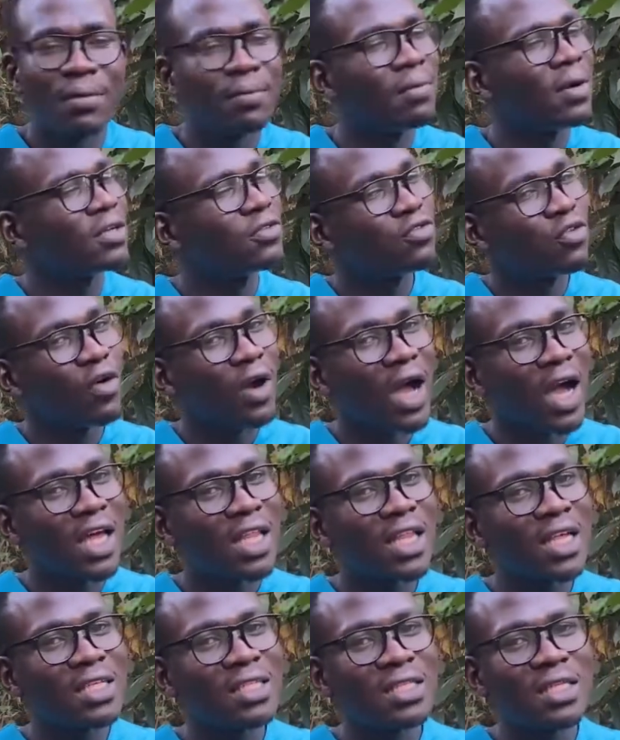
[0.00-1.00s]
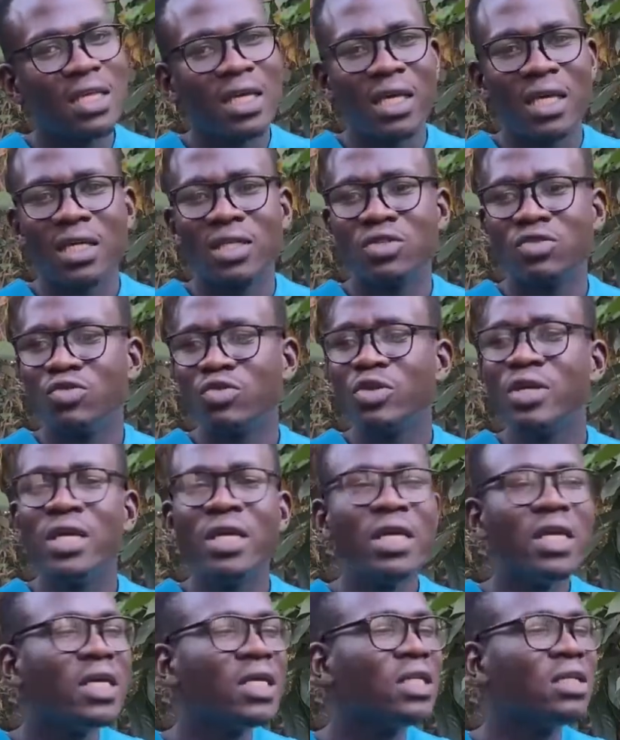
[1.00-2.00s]
But for others, it
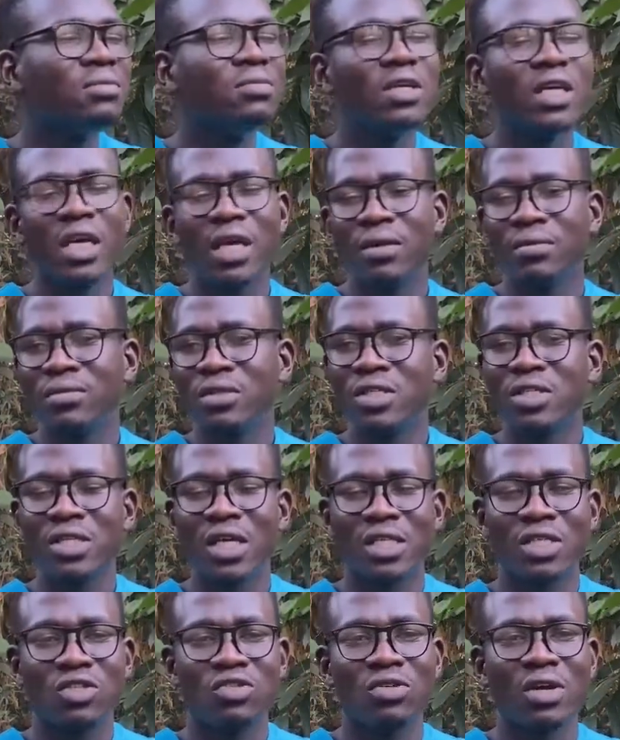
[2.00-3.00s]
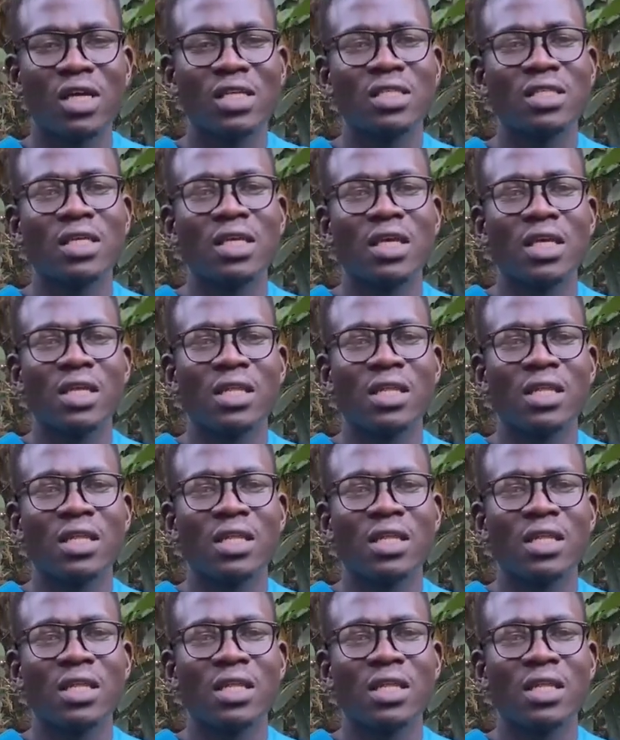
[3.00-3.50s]
really became disastrous.